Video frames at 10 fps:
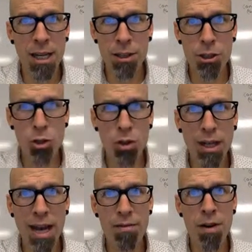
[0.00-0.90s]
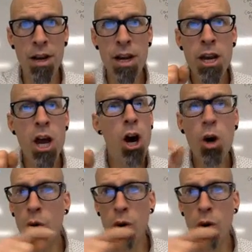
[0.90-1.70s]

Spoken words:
that you could have no